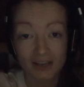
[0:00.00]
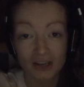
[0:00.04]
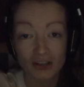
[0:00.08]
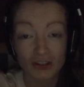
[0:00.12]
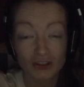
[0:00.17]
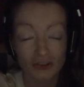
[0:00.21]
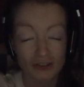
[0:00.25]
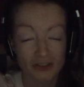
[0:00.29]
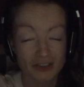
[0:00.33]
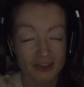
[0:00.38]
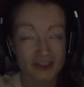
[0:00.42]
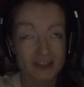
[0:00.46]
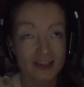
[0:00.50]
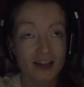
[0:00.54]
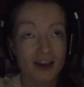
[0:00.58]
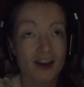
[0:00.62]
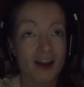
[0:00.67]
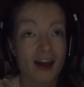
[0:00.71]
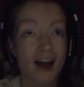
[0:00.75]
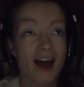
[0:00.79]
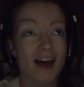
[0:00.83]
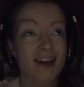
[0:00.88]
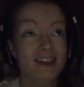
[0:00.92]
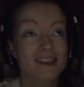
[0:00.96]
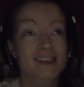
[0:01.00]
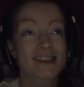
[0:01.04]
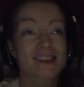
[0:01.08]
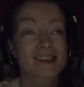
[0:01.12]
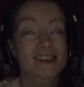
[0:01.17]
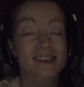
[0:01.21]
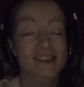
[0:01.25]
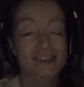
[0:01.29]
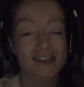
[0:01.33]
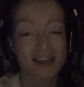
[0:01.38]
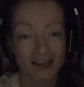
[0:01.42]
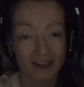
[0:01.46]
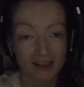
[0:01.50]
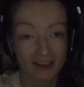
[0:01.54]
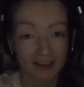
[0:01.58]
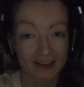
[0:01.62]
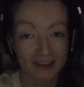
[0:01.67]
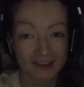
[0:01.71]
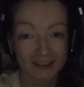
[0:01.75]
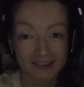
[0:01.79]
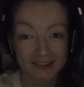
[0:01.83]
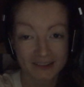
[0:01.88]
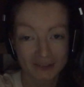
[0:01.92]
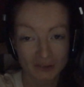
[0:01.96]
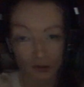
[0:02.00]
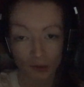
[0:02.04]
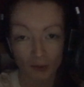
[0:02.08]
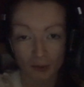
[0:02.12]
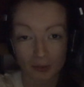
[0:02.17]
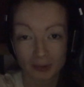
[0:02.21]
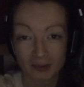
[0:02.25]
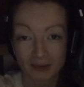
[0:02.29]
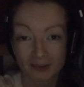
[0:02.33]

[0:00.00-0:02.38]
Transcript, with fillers: John has done a stellar job.